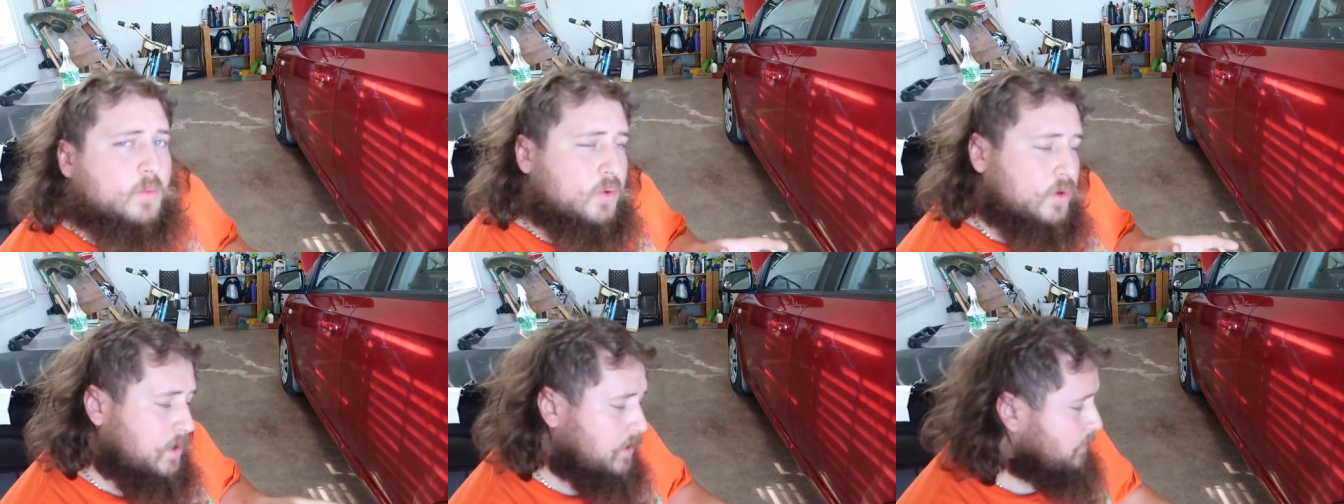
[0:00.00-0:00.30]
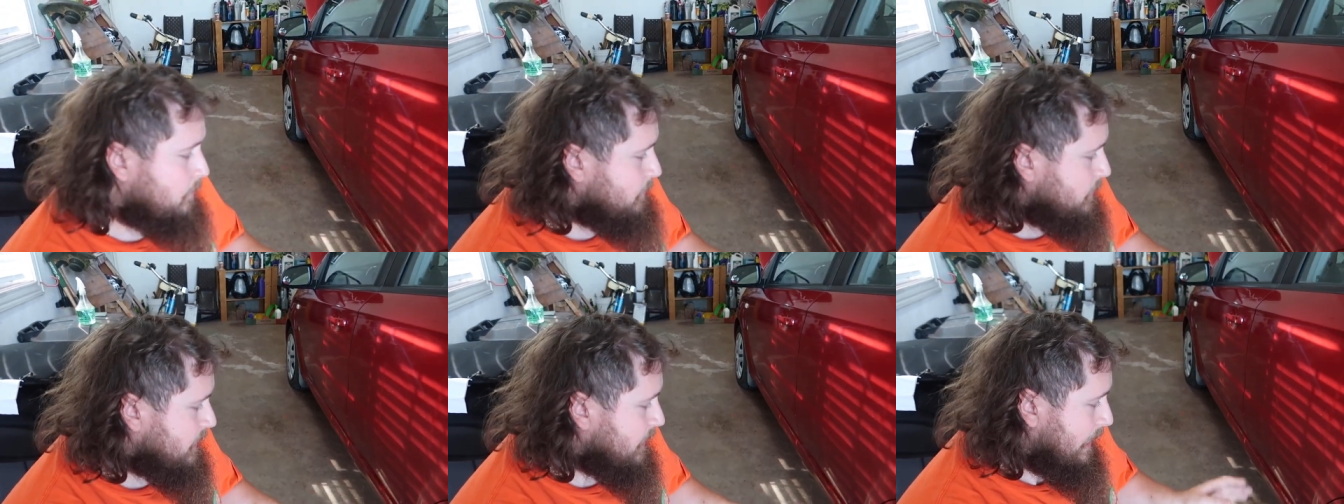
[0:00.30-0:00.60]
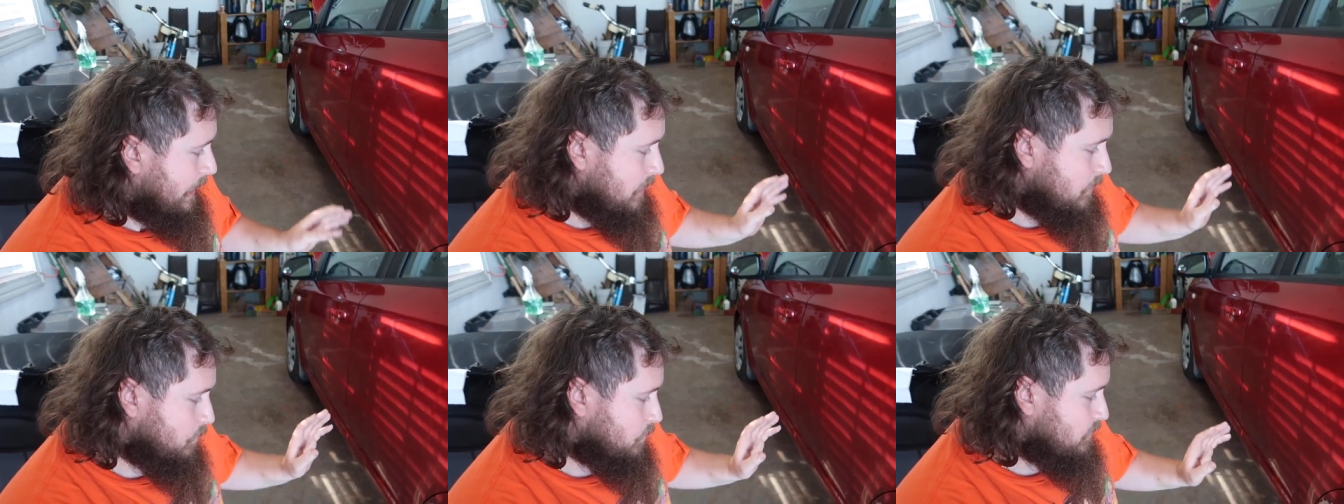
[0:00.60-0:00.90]
we'll come
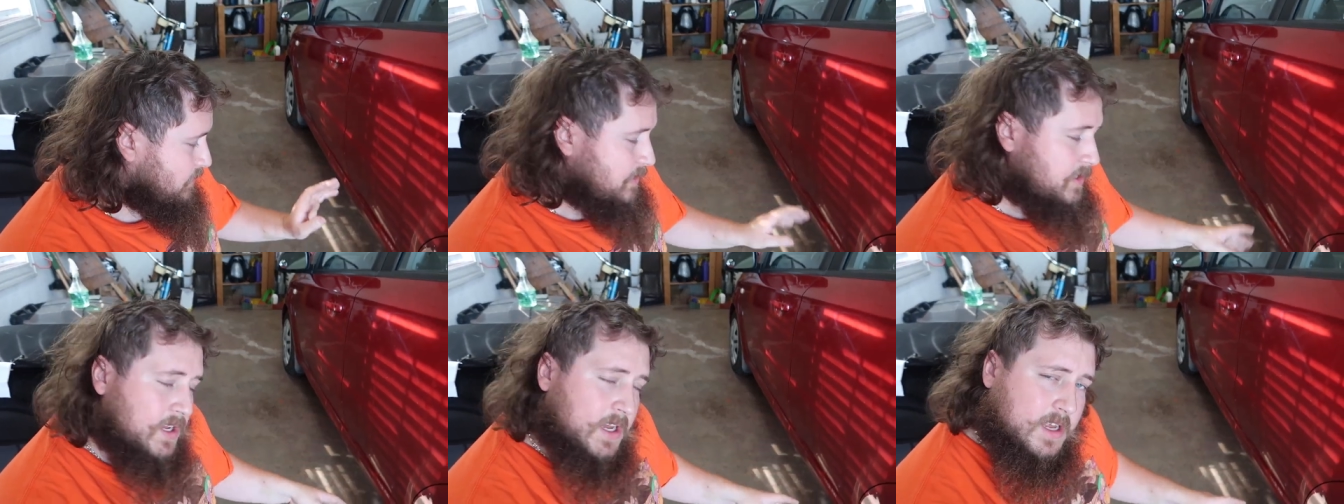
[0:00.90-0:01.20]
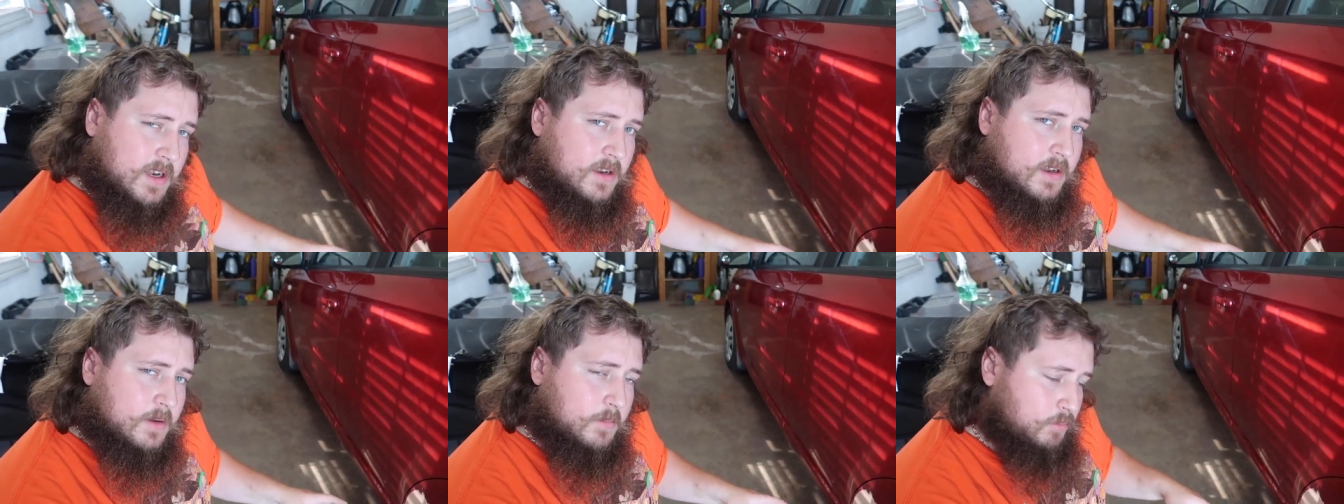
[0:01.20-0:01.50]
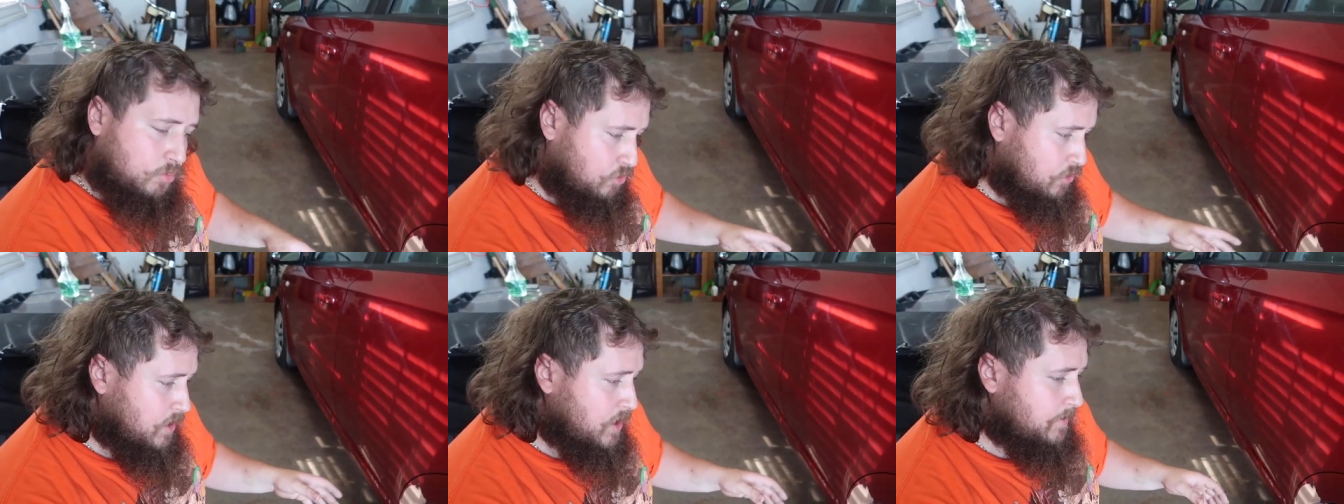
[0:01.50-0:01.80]
back and we'll sand
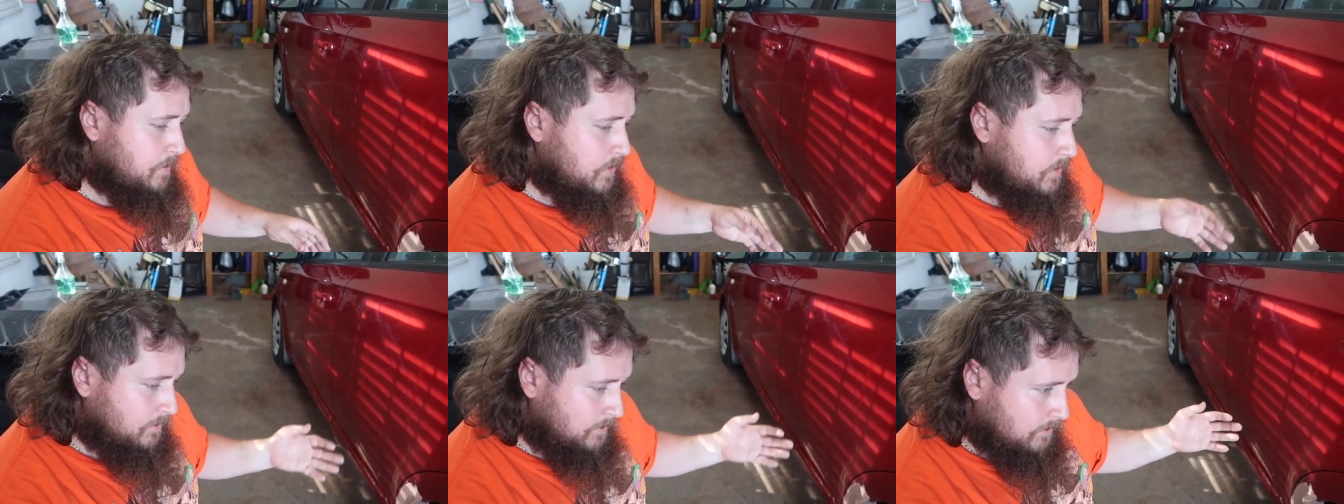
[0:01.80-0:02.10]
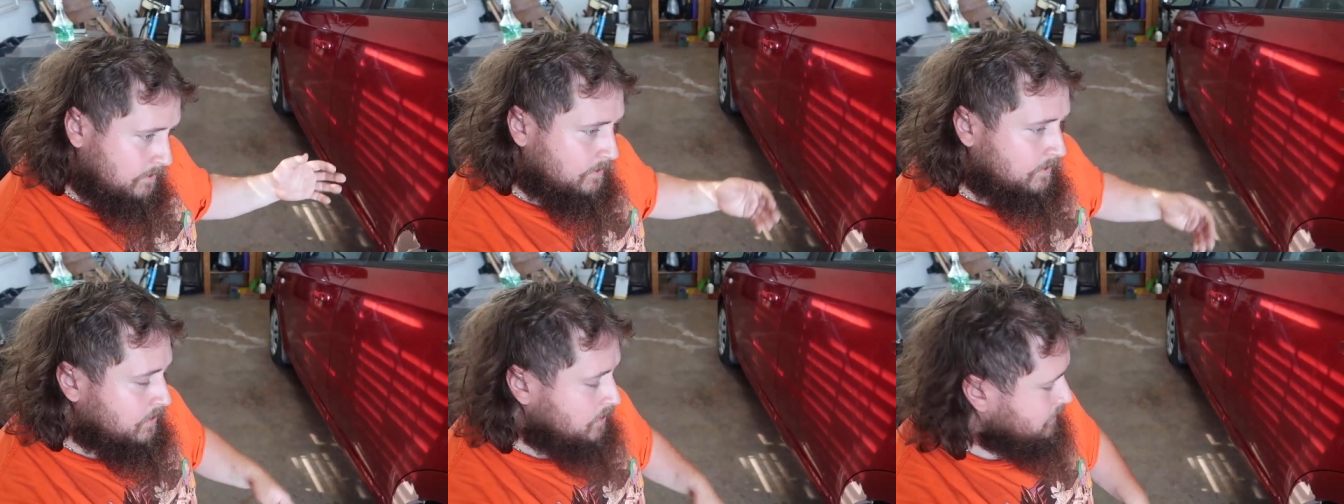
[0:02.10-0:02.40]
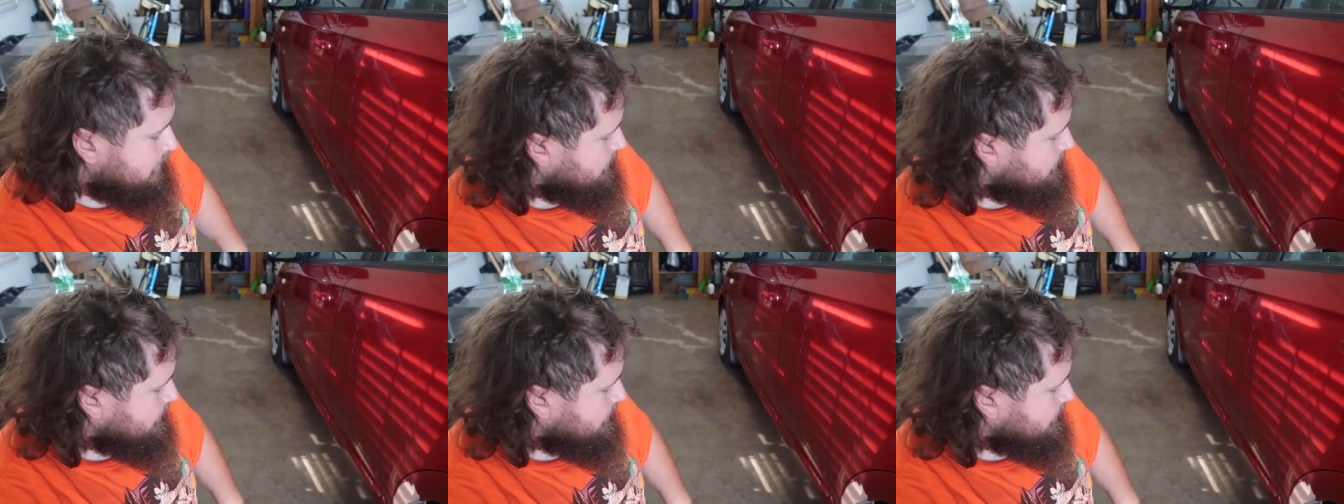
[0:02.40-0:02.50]
it, prime it, and